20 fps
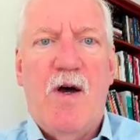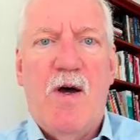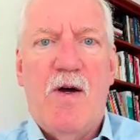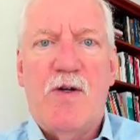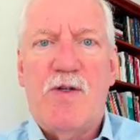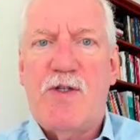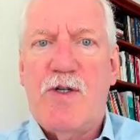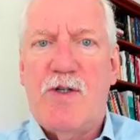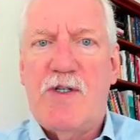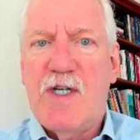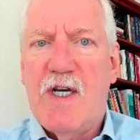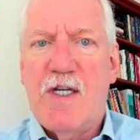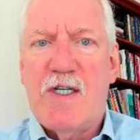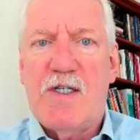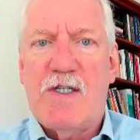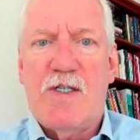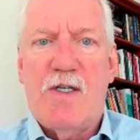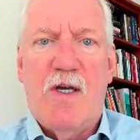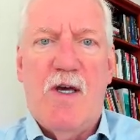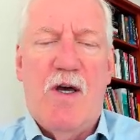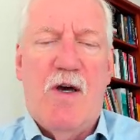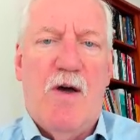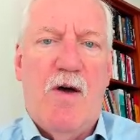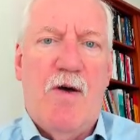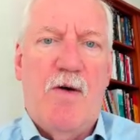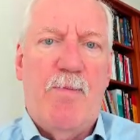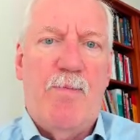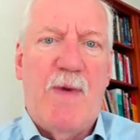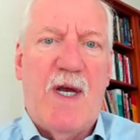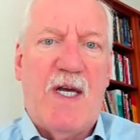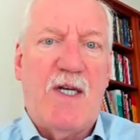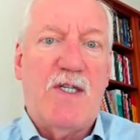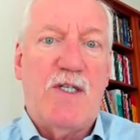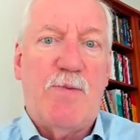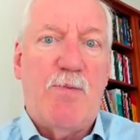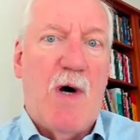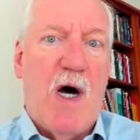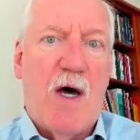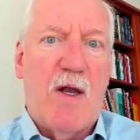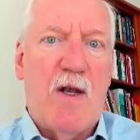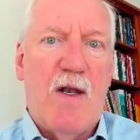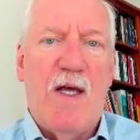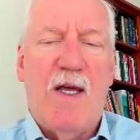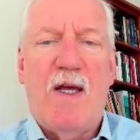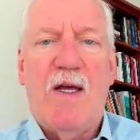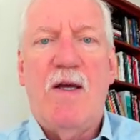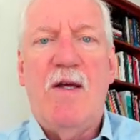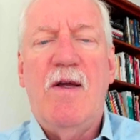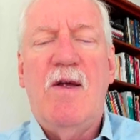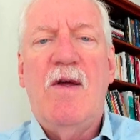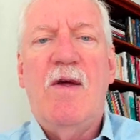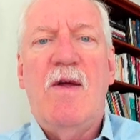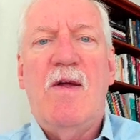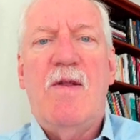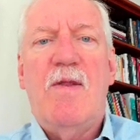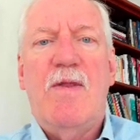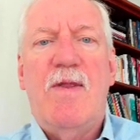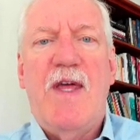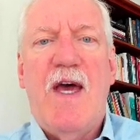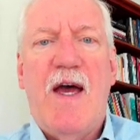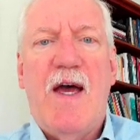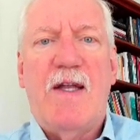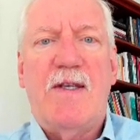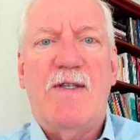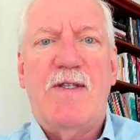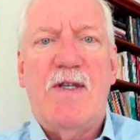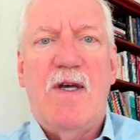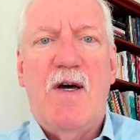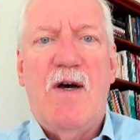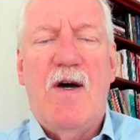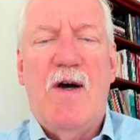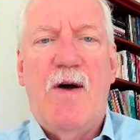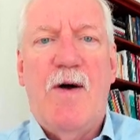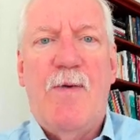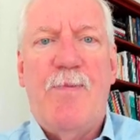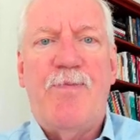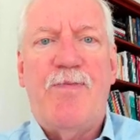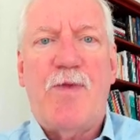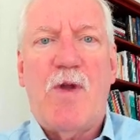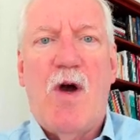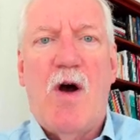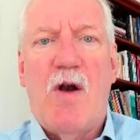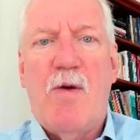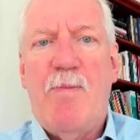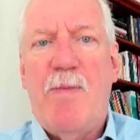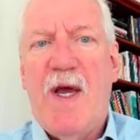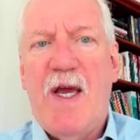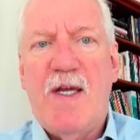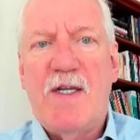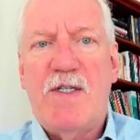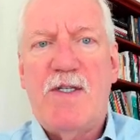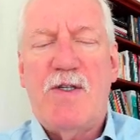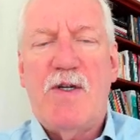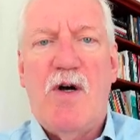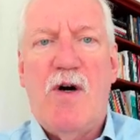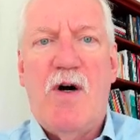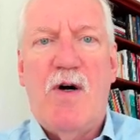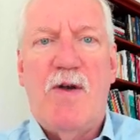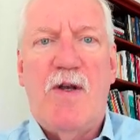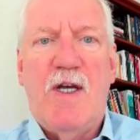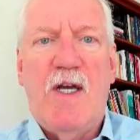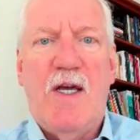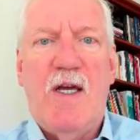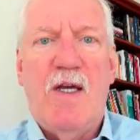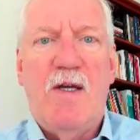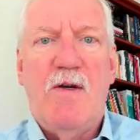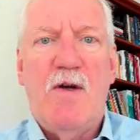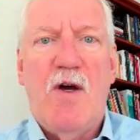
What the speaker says: such as mixed modeling that are based on a